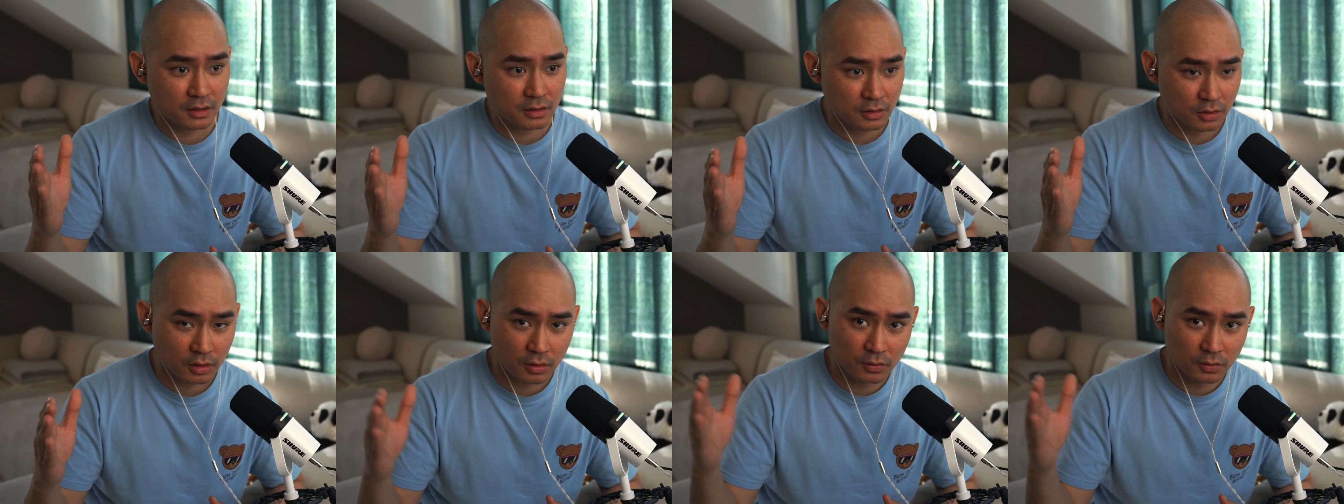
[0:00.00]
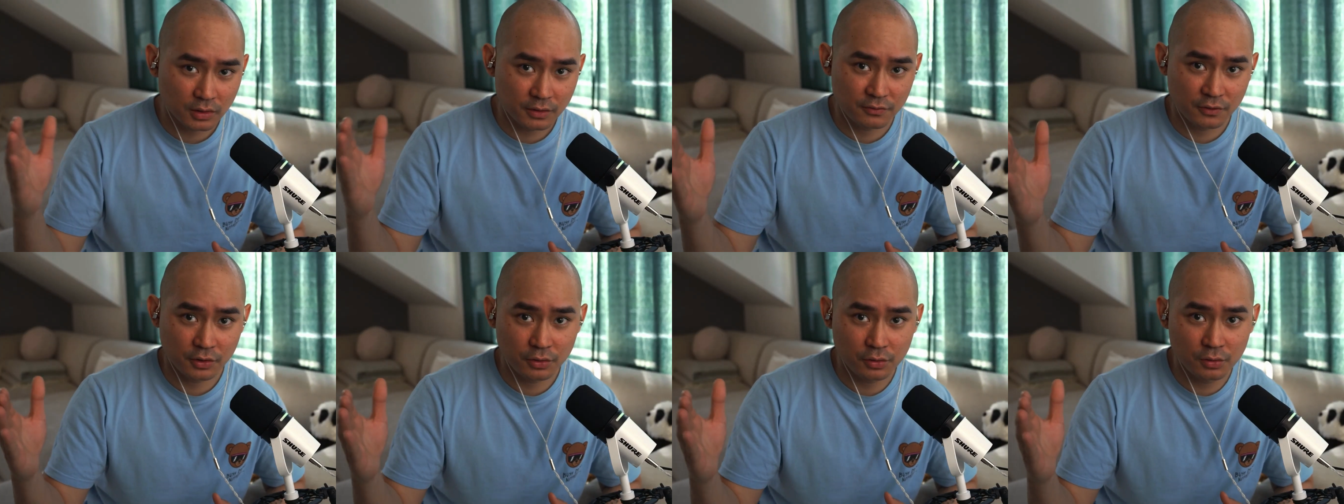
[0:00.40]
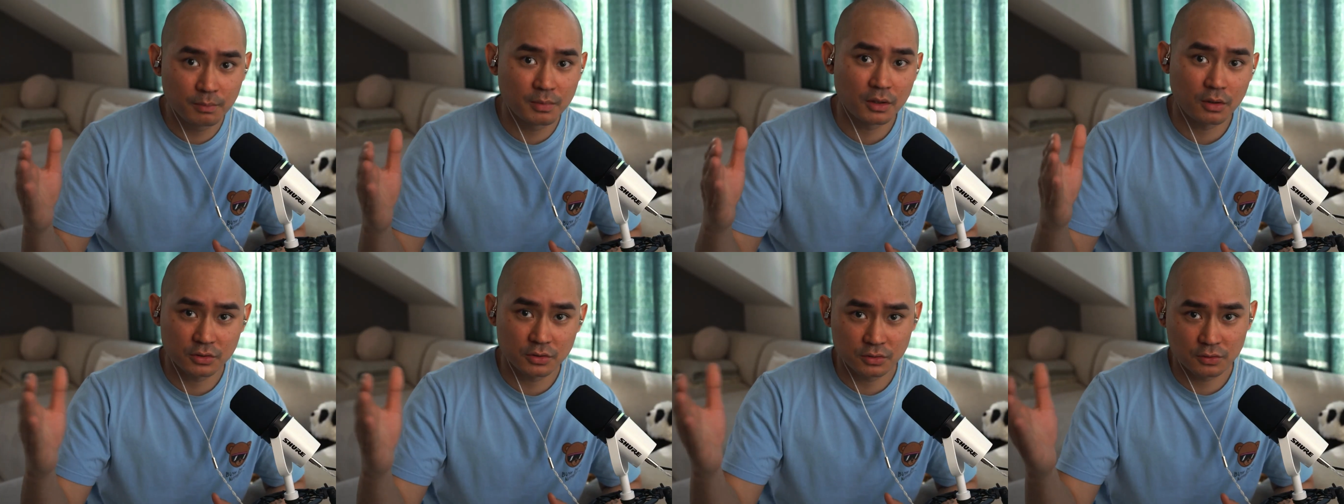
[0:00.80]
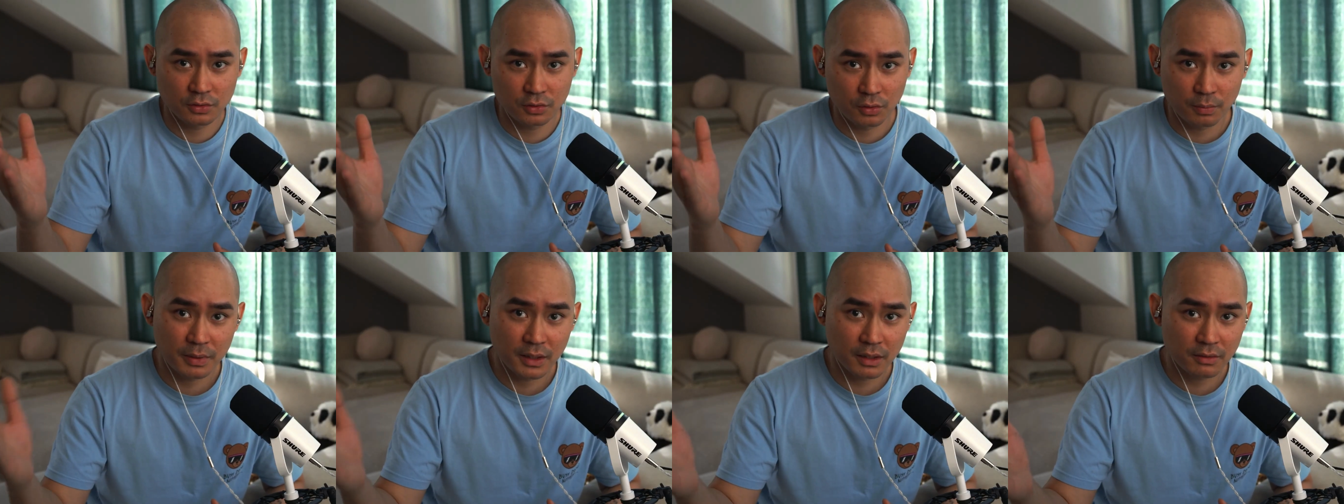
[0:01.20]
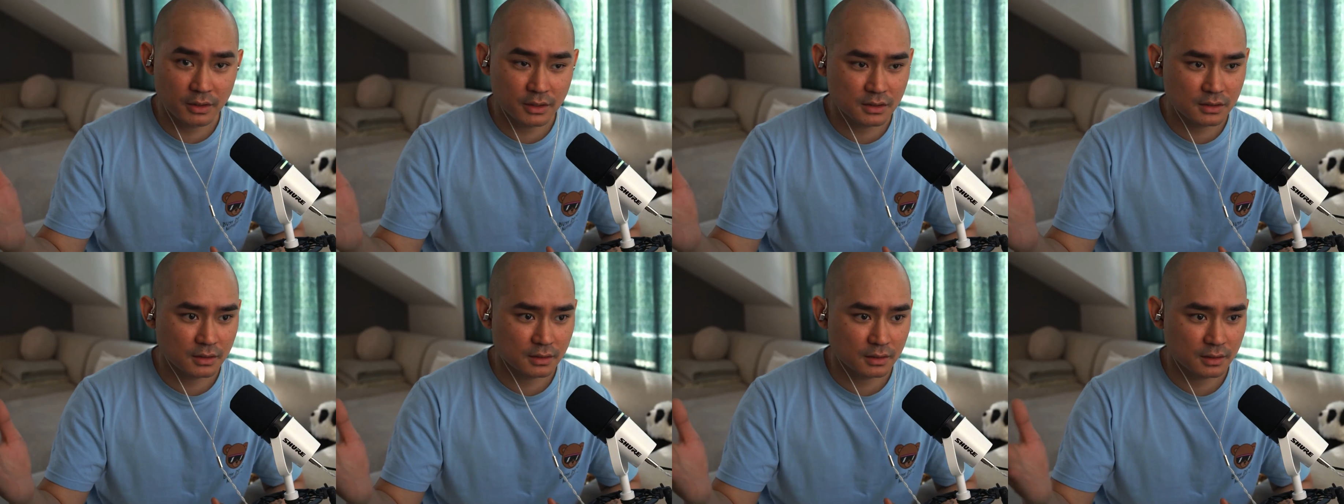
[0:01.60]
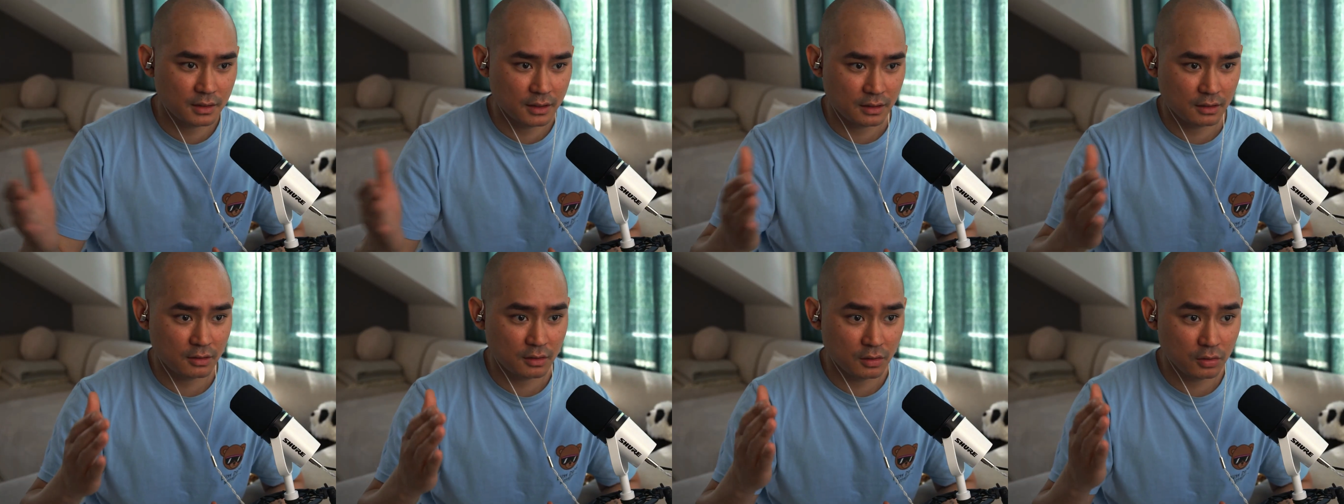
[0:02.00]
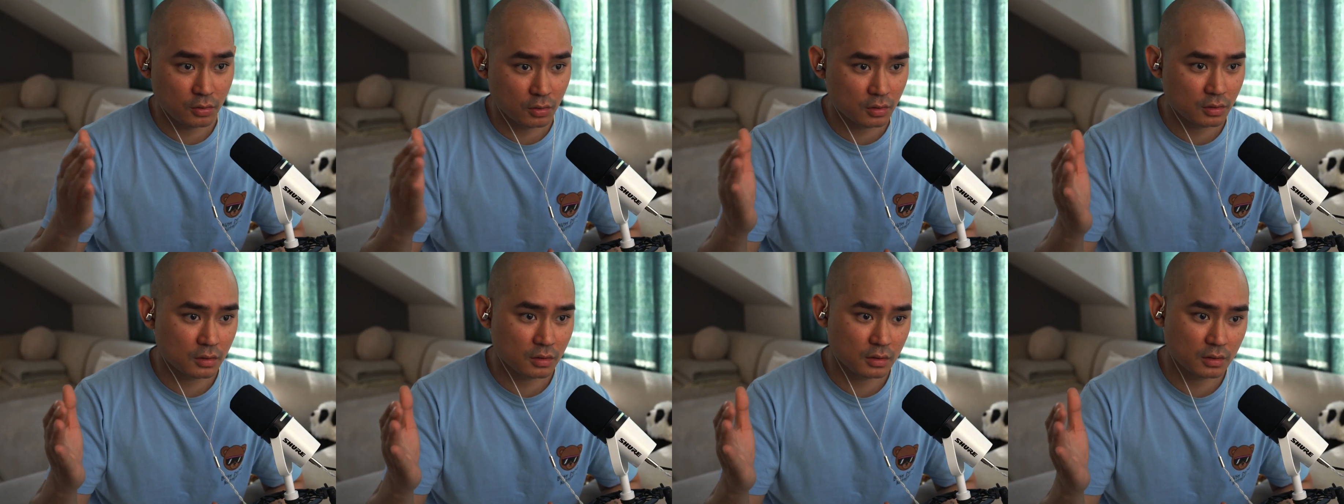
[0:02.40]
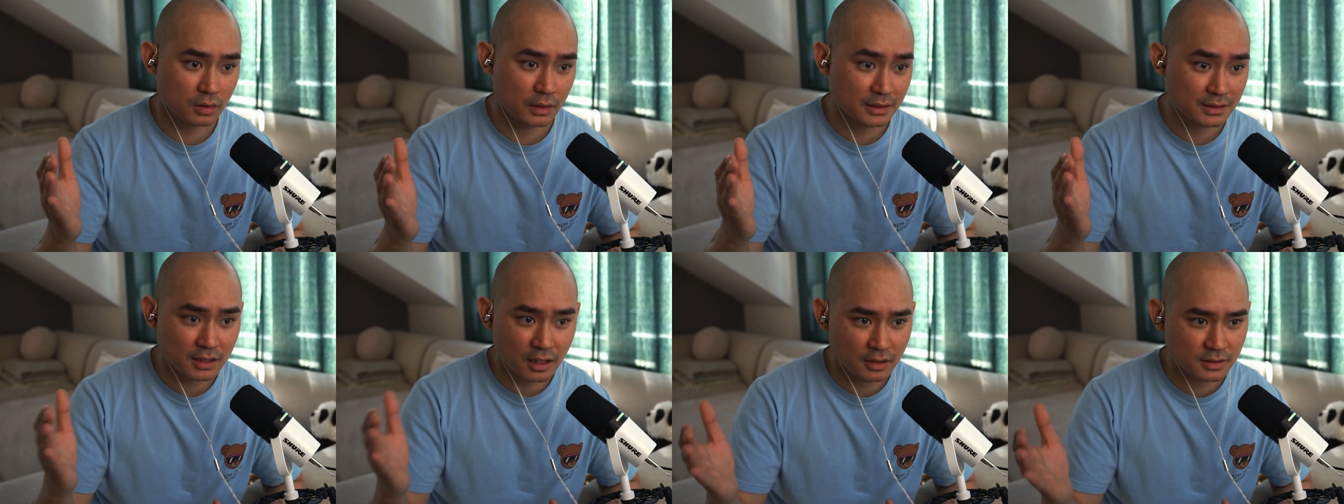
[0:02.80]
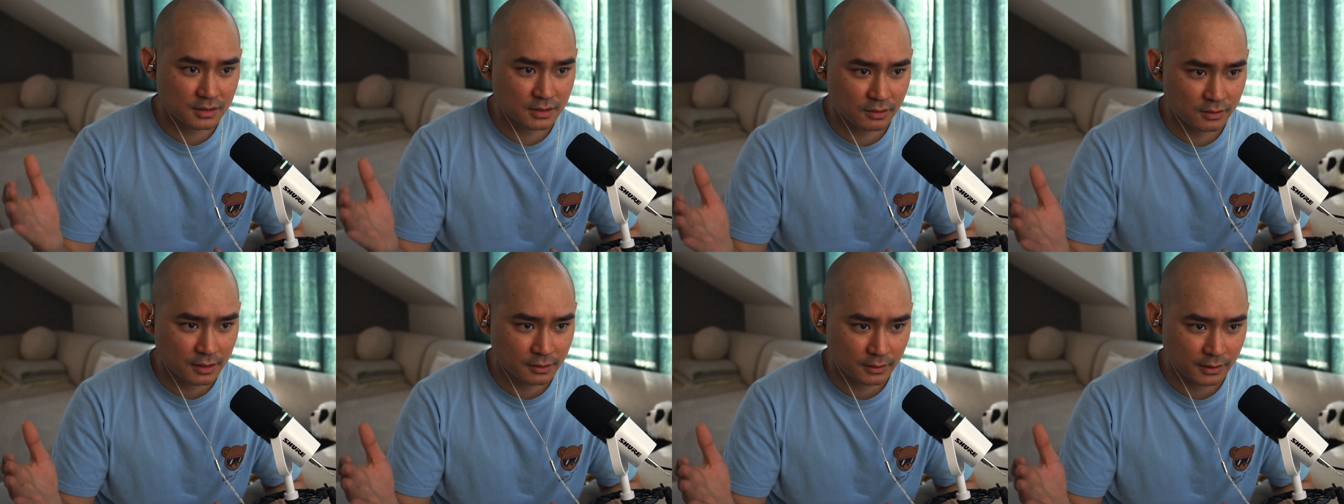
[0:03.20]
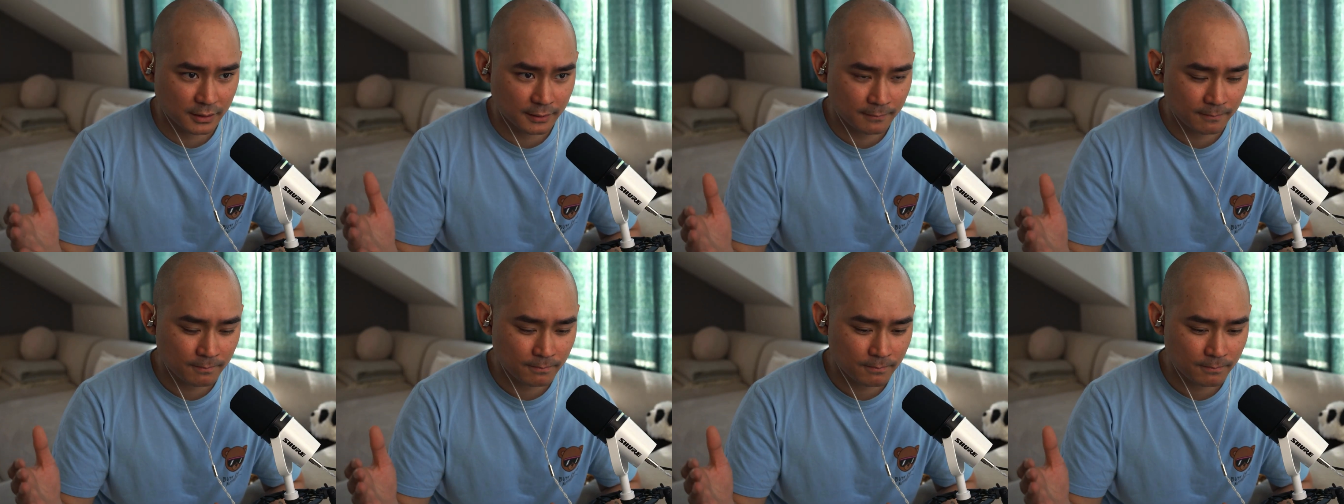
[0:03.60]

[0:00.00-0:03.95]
not only for you, but also your parents and your entire surrounding.